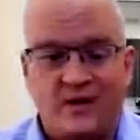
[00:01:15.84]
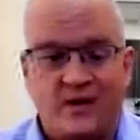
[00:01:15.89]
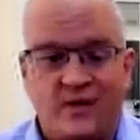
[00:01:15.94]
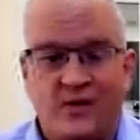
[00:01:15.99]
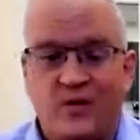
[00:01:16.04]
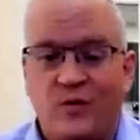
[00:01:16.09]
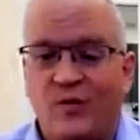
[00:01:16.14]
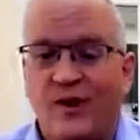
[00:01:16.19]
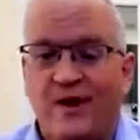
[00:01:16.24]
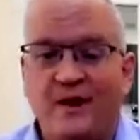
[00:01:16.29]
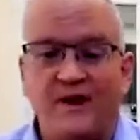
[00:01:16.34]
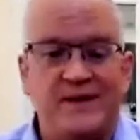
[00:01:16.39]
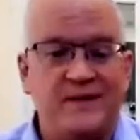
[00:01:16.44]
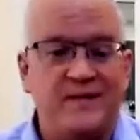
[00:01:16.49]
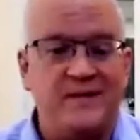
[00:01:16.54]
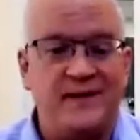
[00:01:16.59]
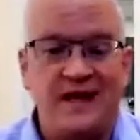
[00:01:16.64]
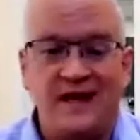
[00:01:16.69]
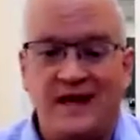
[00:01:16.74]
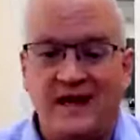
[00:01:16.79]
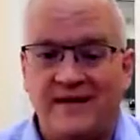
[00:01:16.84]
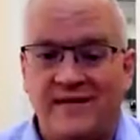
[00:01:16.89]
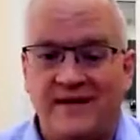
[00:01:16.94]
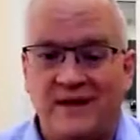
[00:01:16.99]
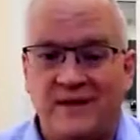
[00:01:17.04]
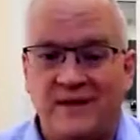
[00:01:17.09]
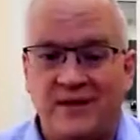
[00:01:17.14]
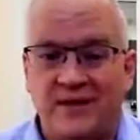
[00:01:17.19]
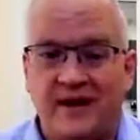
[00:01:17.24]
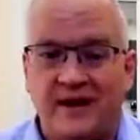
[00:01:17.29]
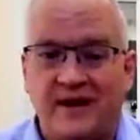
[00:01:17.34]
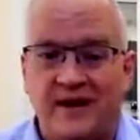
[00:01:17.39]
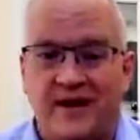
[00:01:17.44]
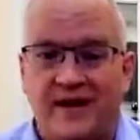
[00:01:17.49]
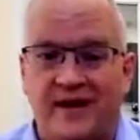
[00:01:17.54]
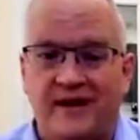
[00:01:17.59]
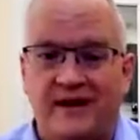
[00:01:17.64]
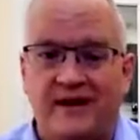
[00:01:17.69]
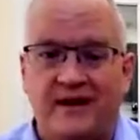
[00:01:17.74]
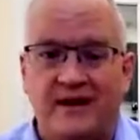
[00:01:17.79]
what does it mean if you're
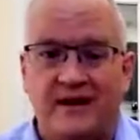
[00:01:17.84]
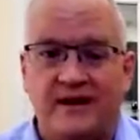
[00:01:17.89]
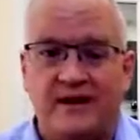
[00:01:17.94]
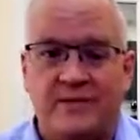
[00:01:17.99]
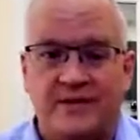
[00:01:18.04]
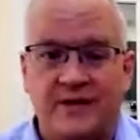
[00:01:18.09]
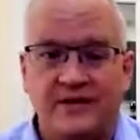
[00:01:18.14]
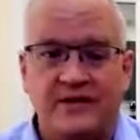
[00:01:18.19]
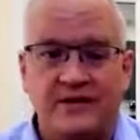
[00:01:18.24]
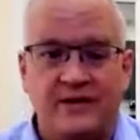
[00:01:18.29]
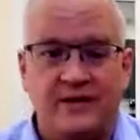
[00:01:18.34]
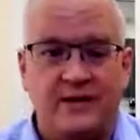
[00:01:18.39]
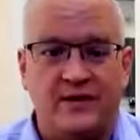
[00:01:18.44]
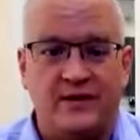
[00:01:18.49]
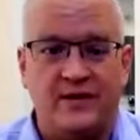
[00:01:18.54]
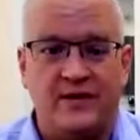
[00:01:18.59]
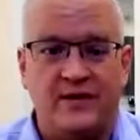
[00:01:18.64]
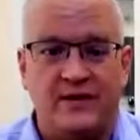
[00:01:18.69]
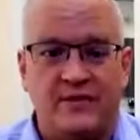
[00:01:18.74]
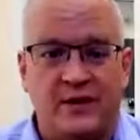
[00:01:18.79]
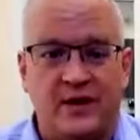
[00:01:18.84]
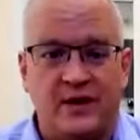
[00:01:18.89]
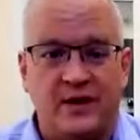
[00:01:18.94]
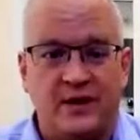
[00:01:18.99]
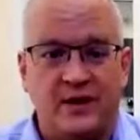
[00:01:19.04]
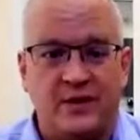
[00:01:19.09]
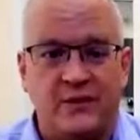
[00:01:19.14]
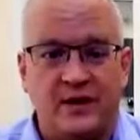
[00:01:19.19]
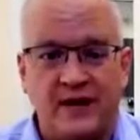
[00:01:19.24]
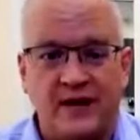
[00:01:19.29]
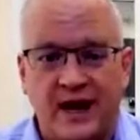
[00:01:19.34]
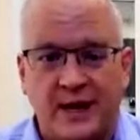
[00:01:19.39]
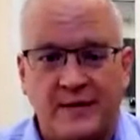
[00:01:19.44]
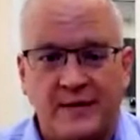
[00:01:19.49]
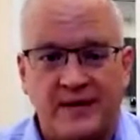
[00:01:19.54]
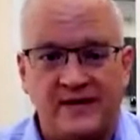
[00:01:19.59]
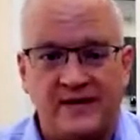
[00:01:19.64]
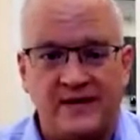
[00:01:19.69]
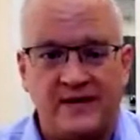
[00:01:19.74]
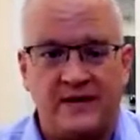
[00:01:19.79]
doing a, bridging loan in this market? What
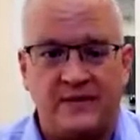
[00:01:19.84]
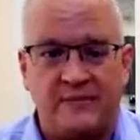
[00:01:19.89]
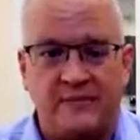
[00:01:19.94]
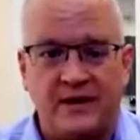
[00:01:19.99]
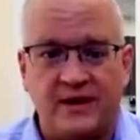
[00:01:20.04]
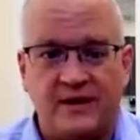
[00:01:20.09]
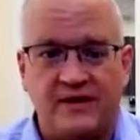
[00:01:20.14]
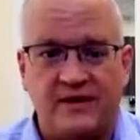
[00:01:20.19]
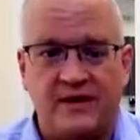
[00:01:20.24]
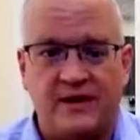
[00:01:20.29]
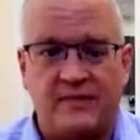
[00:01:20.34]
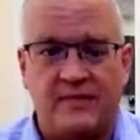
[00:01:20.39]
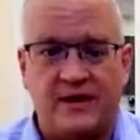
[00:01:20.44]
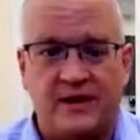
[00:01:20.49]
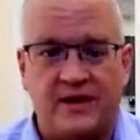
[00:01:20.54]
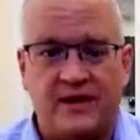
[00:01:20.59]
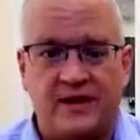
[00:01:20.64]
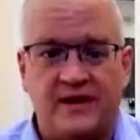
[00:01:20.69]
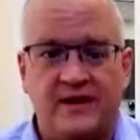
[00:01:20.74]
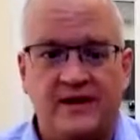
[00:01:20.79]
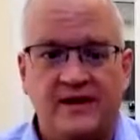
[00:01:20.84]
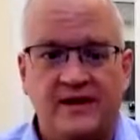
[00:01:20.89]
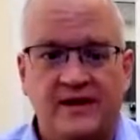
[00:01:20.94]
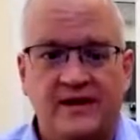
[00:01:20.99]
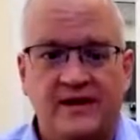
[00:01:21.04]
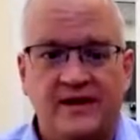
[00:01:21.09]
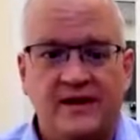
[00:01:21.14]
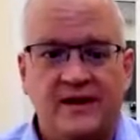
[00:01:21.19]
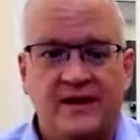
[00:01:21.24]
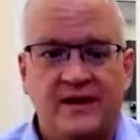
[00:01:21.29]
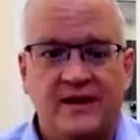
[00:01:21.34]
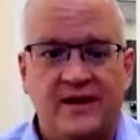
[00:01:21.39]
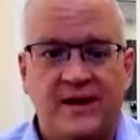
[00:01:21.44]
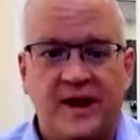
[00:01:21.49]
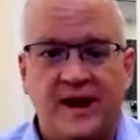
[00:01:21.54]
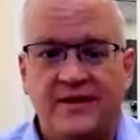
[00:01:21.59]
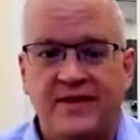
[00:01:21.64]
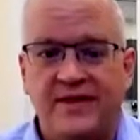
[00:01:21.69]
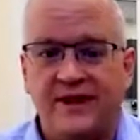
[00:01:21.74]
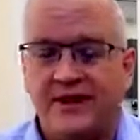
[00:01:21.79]
happens to the real estate market?
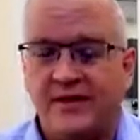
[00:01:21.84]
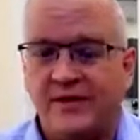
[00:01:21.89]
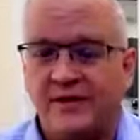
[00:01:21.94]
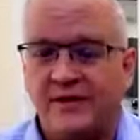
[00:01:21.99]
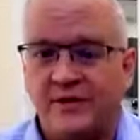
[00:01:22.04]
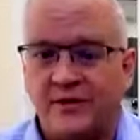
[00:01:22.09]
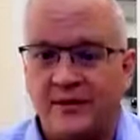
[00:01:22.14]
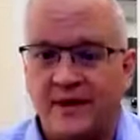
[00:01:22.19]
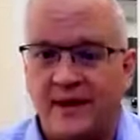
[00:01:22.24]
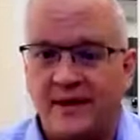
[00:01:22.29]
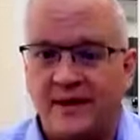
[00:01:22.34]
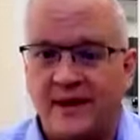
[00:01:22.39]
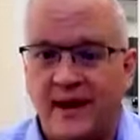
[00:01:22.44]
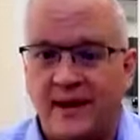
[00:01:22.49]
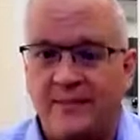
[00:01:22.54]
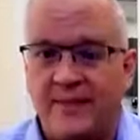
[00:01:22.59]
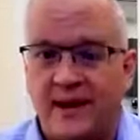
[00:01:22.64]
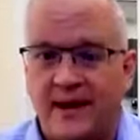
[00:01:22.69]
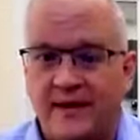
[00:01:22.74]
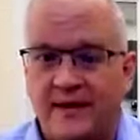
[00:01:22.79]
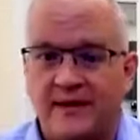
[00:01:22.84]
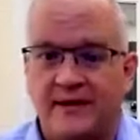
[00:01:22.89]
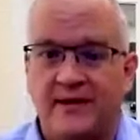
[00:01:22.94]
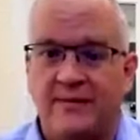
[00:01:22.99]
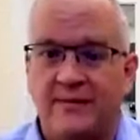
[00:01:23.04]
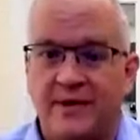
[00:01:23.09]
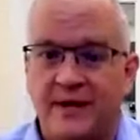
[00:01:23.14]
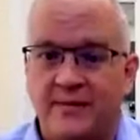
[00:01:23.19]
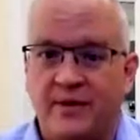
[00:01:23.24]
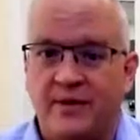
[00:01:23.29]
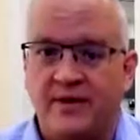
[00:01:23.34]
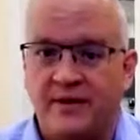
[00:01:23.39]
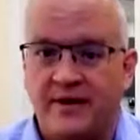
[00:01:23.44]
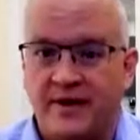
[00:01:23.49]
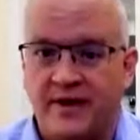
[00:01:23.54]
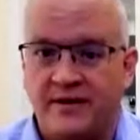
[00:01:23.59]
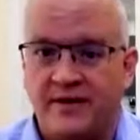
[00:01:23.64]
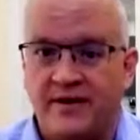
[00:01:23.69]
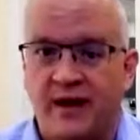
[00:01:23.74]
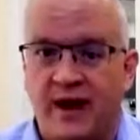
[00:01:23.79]
I think it's turned out a lot better than people
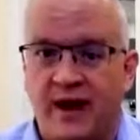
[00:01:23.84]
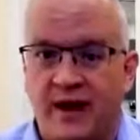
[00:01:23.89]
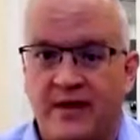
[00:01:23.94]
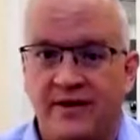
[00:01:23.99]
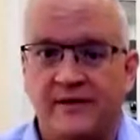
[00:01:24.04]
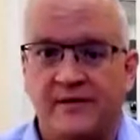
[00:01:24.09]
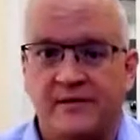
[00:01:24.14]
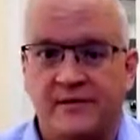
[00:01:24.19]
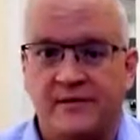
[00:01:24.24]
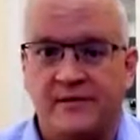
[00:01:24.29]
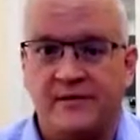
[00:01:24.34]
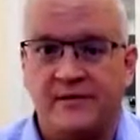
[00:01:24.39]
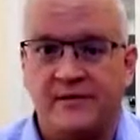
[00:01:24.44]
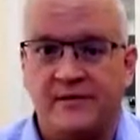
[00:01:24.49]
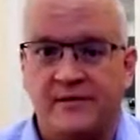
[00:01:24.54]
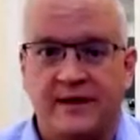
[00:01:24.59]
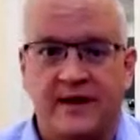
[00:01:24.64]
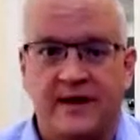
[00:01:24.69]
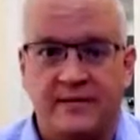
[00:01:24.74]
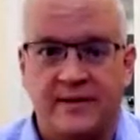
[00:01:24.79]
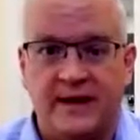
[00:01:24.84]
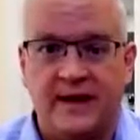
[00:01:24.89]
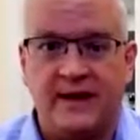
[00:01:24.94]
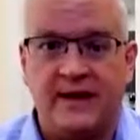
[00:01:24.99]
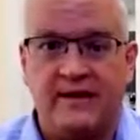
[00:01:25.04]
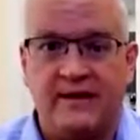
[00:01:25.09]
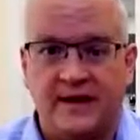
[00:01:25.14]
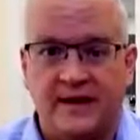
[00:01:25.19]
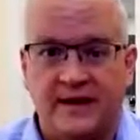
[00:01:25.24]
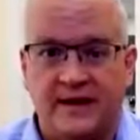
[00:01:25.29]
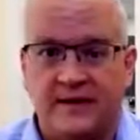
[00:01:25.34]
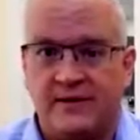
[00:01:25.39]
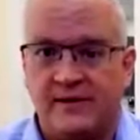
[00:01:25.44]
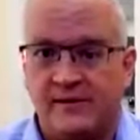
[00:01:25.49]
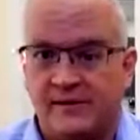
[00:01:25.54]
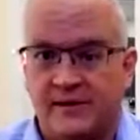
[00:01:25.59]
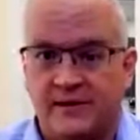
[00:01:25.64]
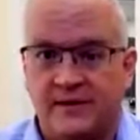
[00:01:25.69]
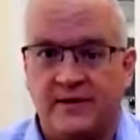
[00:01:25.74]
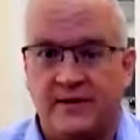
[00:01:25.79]
had thought. Certainly at the beginning of the year,
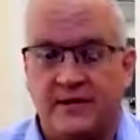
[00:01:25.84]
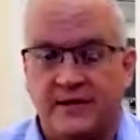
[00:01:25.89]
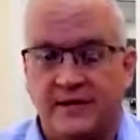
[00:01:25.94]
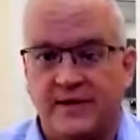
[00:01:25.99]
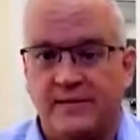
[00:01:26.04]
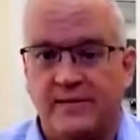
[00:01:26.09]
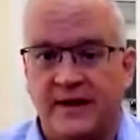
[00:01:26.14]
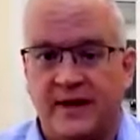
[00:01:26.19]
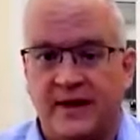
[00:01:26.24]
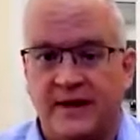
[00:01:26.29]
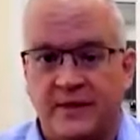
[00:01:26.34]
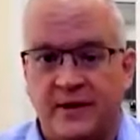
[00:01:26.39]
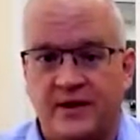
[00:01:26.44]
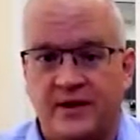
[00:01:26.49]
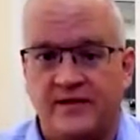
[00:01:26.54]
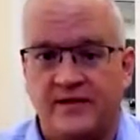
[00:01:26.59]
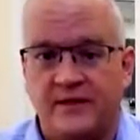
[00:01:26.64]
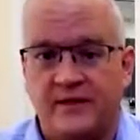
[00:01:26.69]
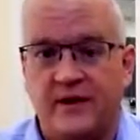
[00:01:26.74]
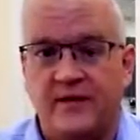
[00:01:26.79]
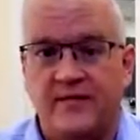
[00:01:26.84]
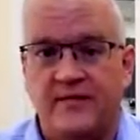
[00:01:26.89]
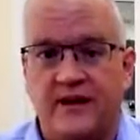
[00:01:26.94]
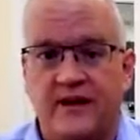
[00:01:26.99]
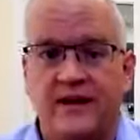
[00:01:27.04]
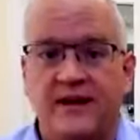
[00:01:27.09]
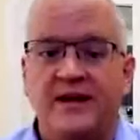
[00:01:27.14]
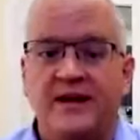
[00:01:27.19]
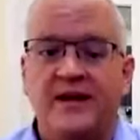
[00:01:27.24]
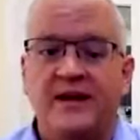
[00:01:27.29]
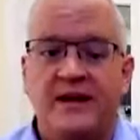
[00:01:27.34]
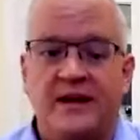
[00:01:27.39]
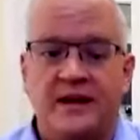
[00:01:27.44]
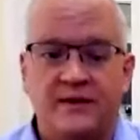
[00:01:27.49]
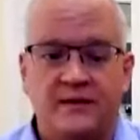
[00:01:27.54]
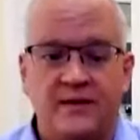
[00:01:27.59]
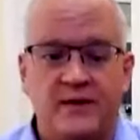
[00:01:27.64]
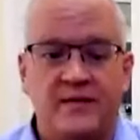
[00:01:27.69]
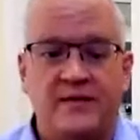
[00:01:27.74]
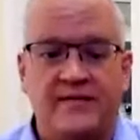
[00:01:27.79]
certainly during the beginning parts of COVID, in
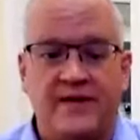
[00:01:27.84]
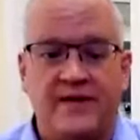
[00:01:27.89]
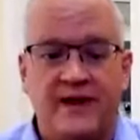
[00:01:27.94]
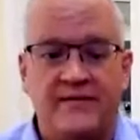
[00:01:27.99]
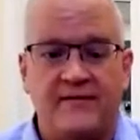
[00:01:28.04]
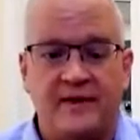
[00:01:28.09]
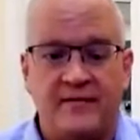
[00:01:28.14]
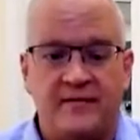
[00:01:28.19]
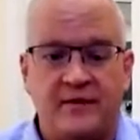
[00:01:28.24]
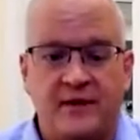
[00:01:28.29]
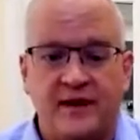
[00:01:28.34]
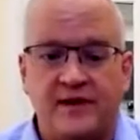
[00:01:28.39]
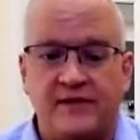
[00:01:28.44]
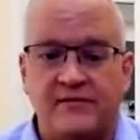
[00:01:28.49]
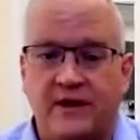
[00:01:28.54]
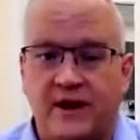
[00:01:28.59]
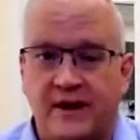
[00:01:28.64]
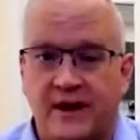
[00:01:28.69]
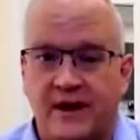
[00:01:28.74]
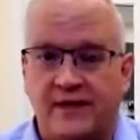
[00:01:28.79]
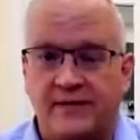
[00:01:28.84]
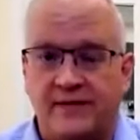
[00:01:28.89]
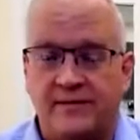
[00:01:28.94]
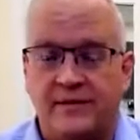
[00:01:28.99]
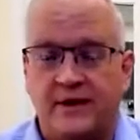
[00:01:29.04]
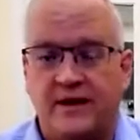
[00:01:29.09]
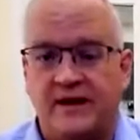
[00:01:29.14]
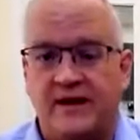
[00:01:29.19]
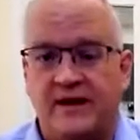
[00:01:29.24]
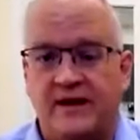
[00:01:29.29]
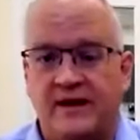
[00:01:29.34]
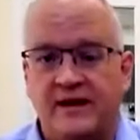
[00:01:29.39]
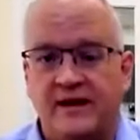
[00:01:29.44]
terms of having a really strong housing market,